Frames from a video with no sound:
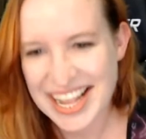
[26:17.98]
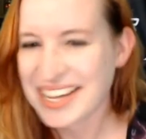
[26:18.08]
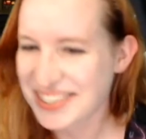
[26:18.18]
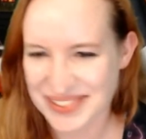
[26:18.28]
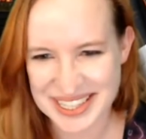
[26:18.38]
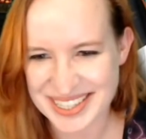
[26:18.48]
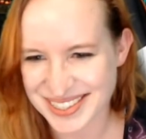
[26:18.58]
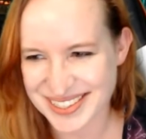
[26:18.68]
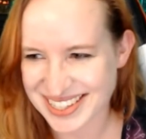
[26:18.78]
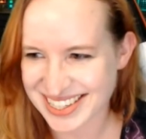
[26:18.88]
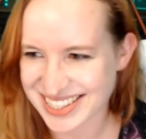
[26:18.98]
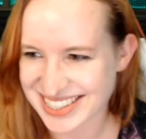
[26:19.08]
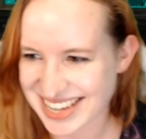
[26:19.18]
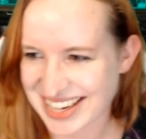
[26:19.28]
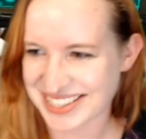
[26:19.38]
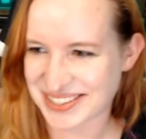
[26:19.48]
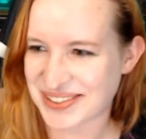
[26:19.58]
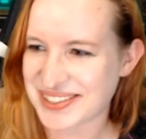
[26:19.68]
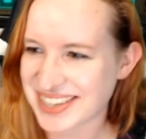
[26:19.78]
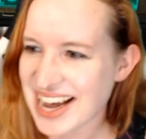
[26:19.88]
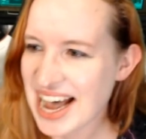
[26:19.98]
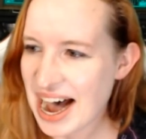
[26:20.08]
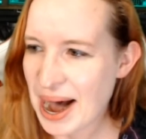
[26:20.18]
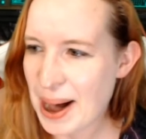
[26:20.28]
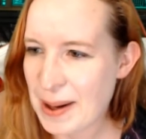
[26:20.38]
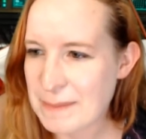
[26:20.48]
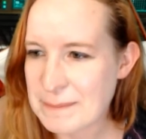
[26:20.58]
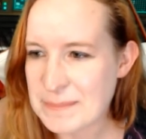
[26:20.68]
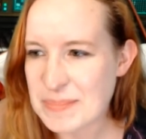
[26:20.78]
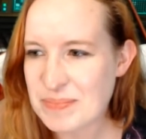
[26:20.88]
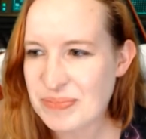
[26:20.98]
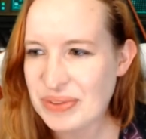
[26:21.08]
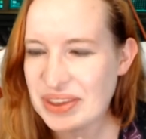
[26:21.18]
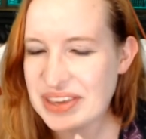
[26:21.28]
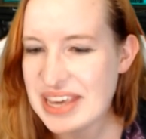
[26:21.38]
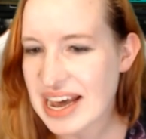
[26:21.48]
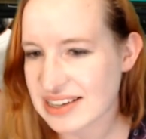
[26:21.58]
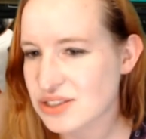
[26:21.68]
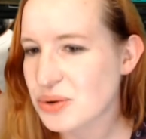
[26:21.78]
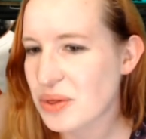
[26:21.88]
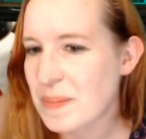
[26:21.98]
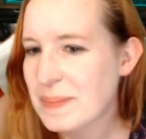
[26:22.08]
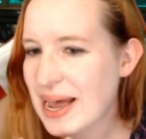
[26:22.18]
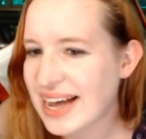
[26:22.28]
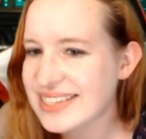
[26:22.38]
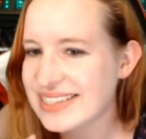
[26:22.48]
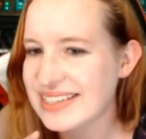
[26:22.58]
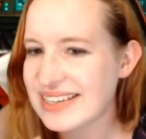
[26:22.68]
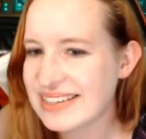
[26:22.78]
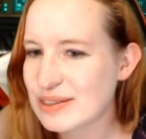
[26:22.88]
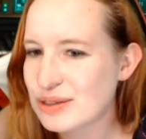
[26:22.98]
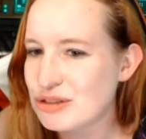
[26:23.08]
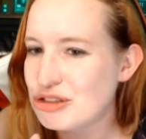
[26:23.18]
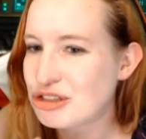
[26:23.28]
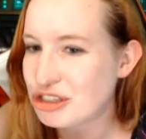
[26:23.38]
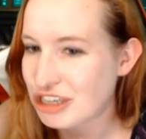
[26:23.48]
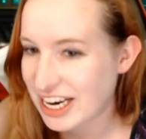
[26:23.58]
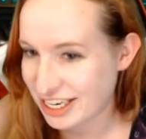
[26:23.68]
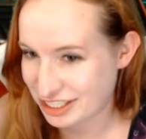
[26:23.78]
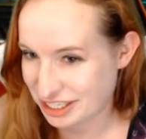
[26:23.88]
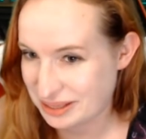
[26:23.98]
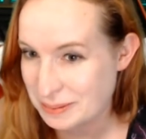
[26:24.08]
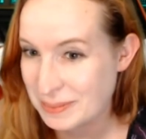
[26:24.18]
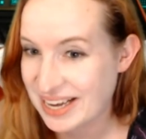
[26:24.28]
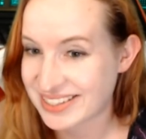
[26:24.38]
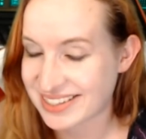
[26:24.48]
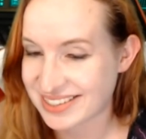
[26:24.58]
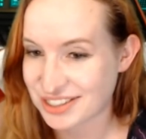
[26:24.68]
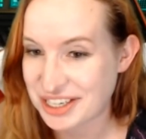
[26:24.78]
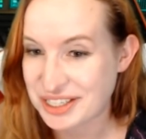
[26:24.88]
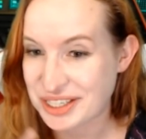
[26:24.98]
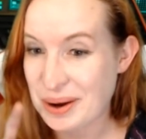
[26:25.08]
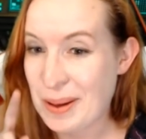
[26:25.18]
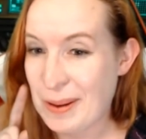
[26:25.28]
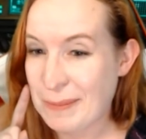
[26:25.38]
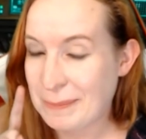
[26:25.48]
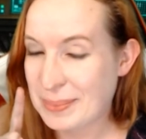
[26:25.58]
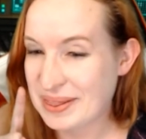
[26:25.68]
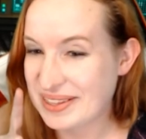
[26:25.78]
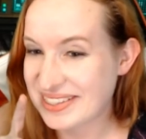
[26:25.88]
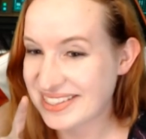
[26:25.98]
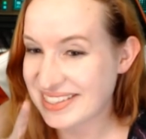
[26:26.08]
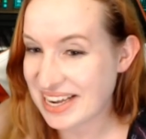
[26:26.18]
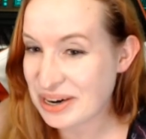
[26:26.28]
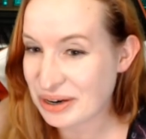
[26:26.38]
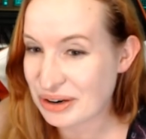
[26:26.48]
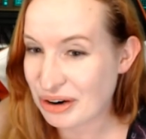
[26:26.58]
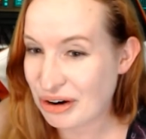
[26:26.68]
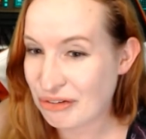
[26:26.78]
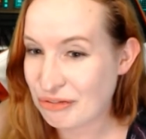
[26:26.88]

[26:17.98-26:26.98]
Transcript: gonna do the Gilligan's Islands quotes. Yeah, so the mass isn't changing. The mass isn't changing, but the center of